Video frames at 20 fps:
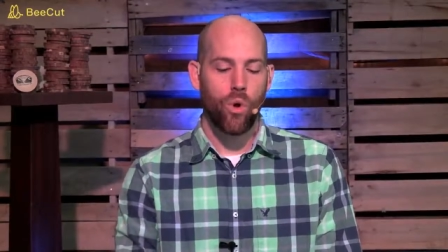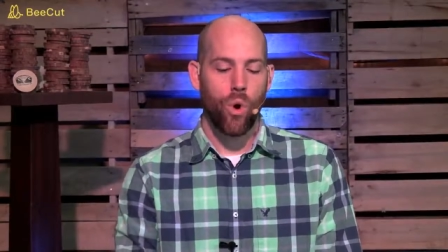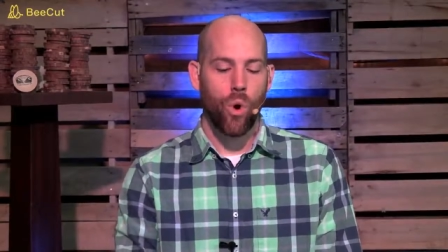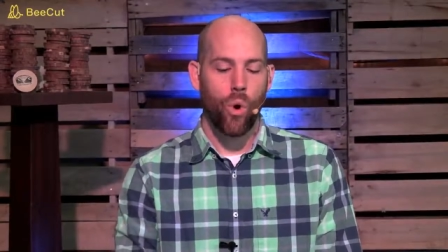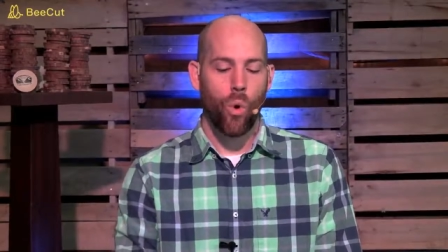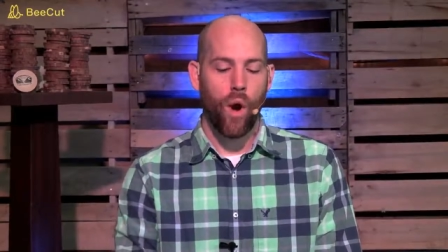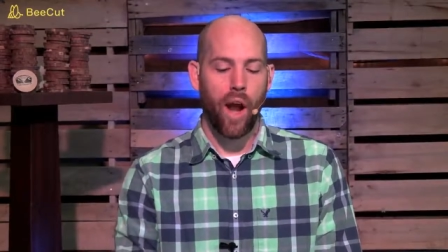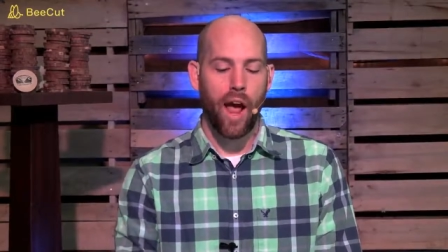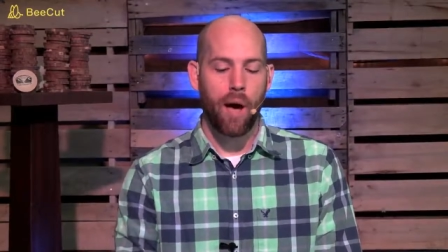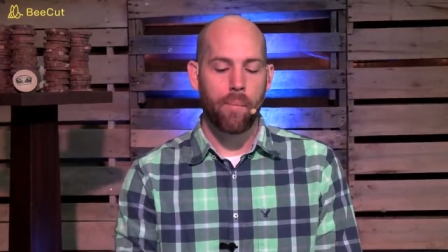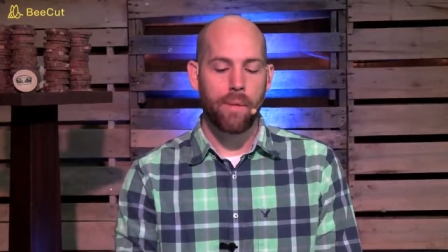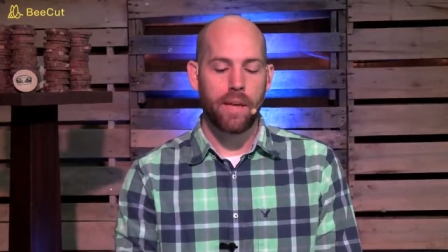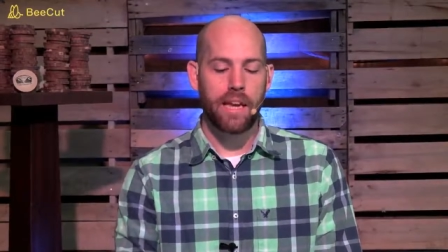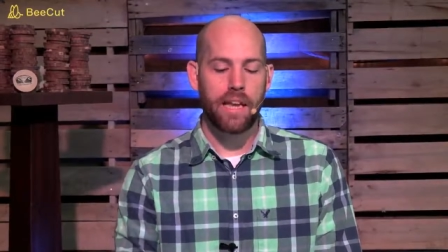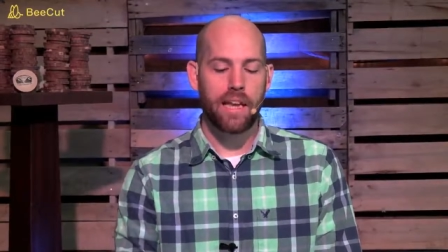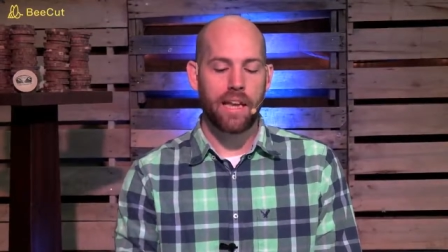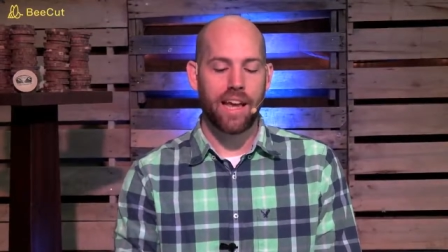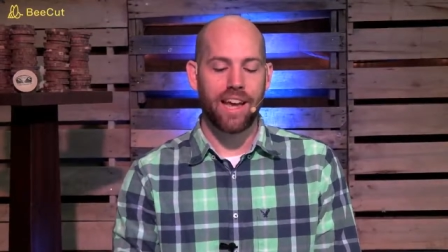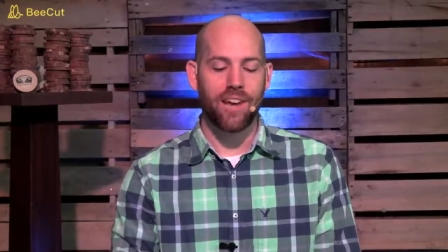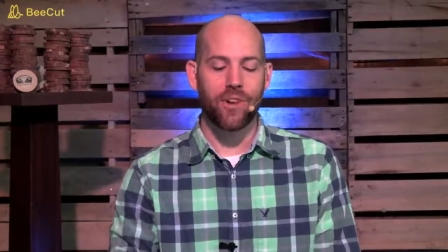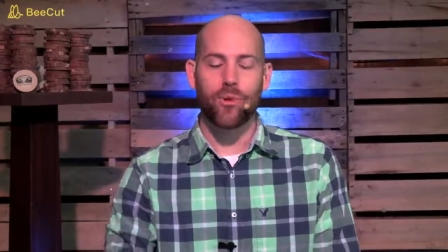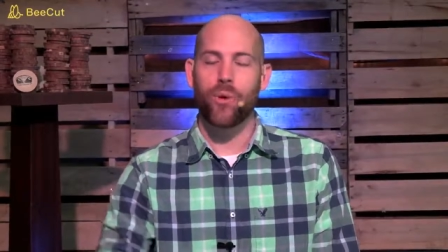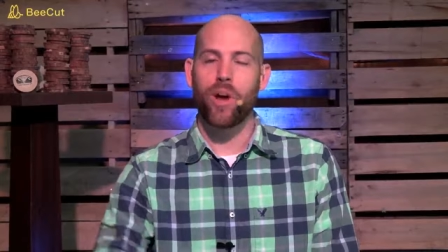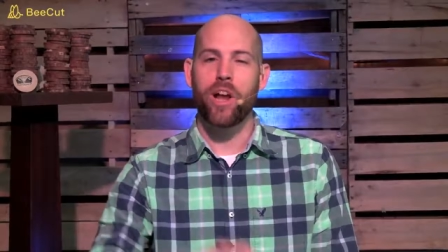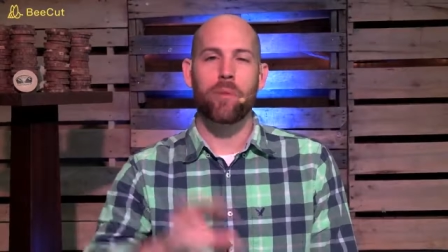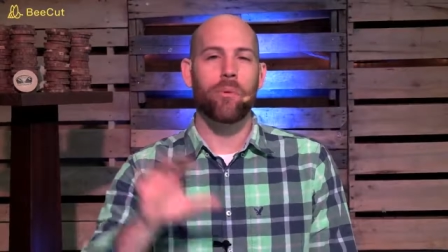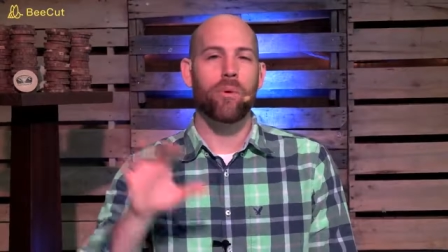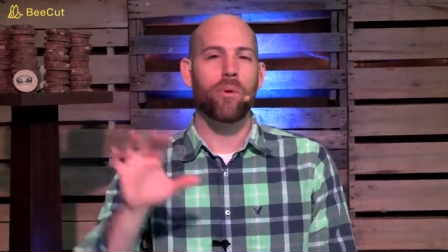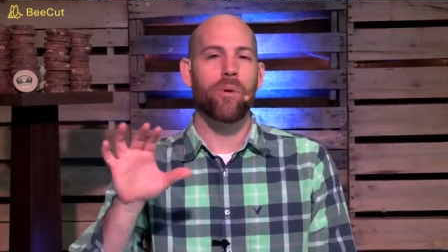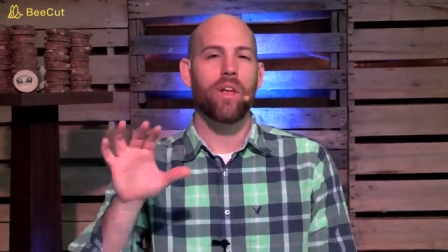or how many
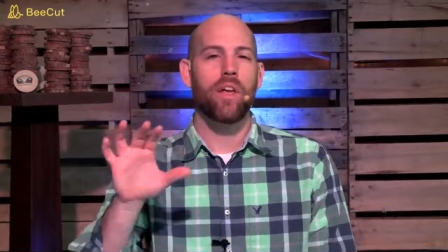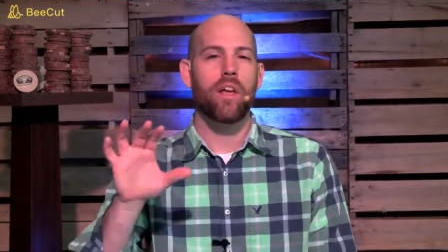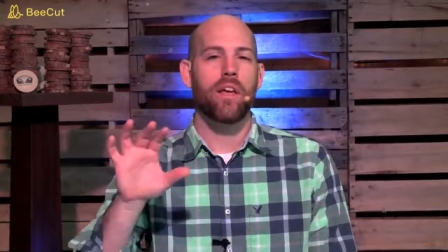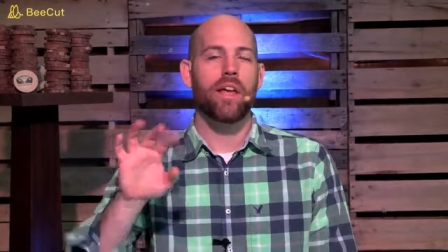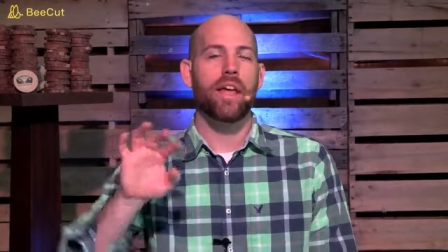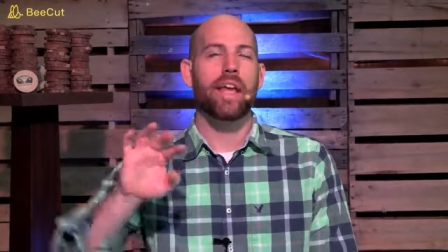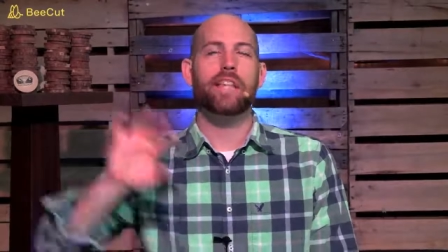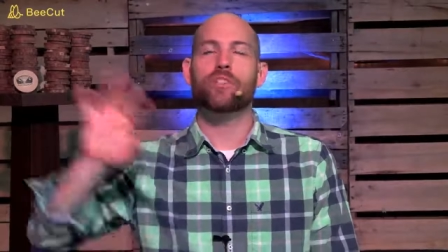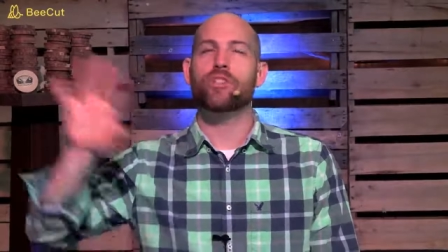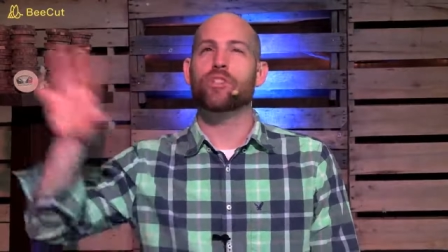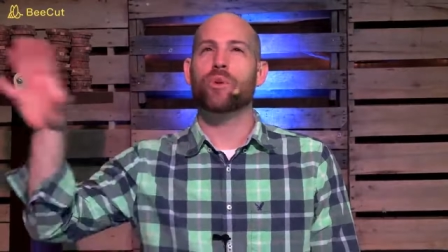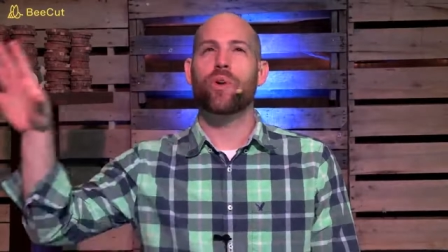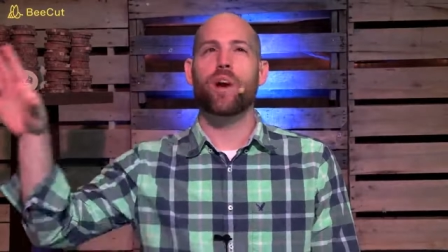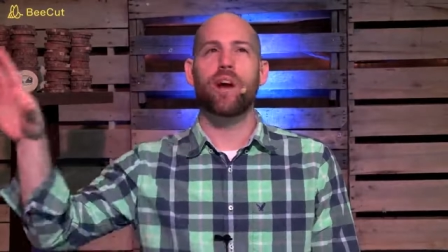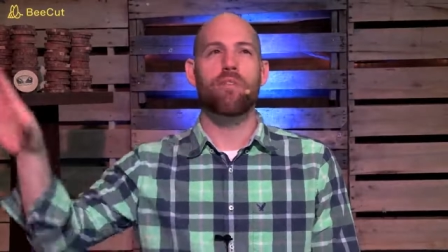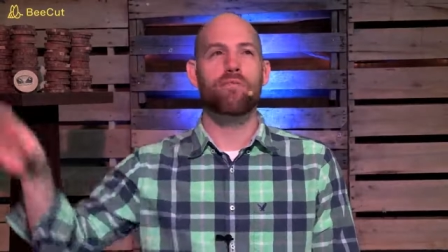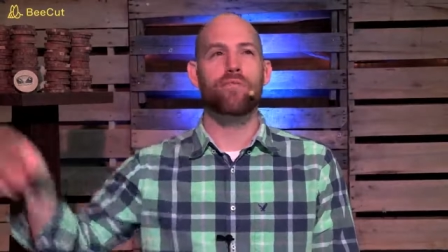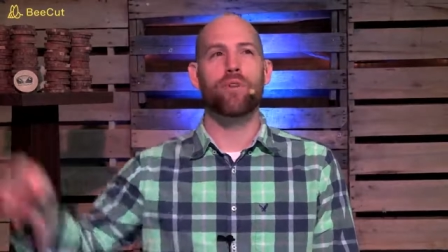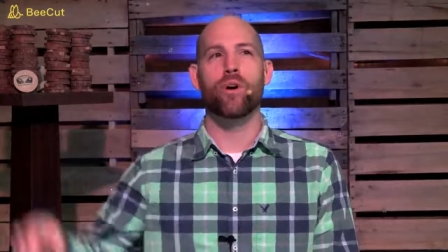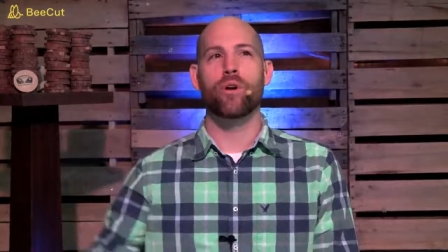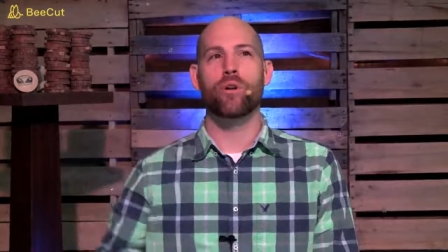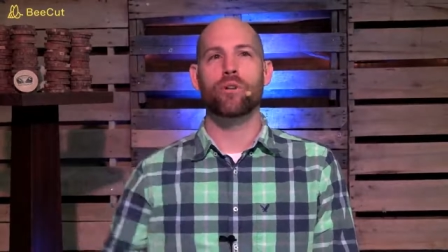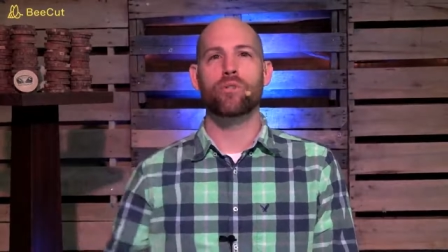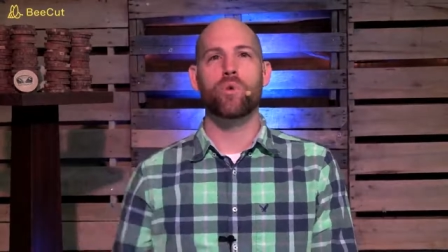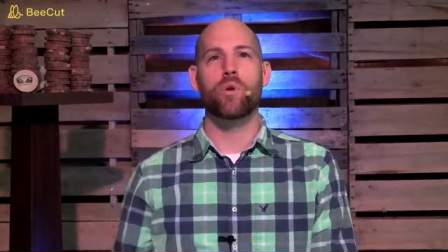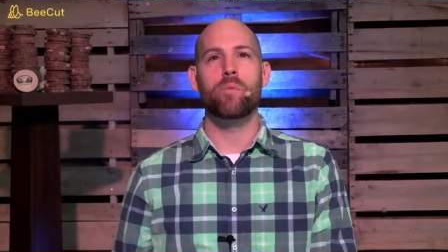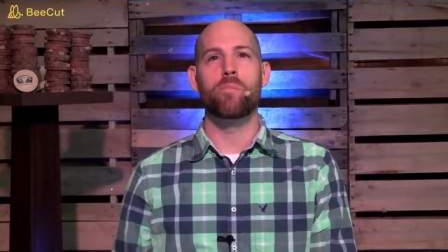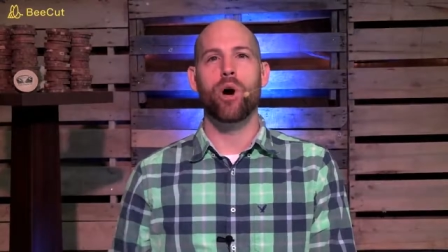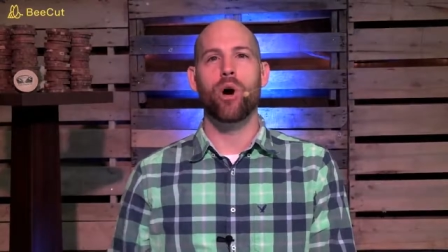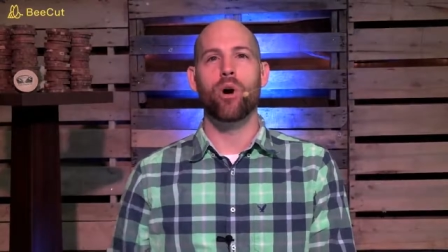incredible Instagram photos
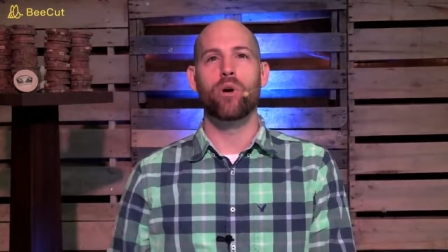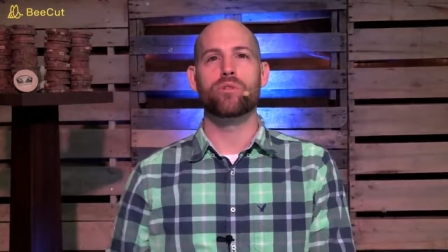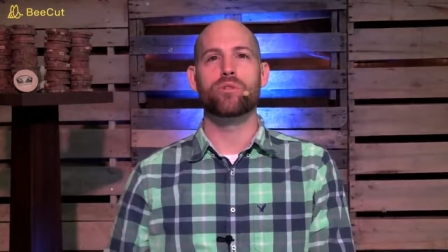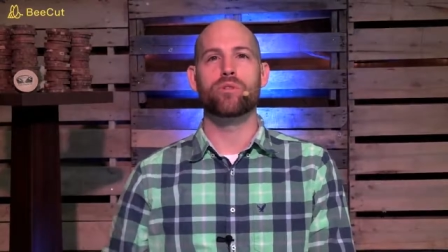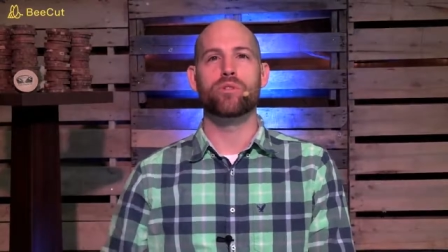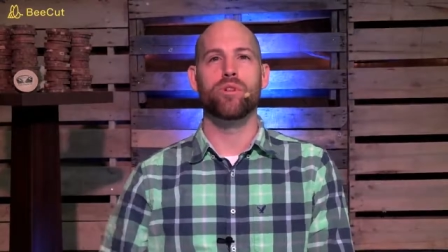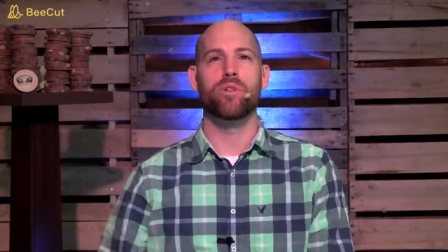we post,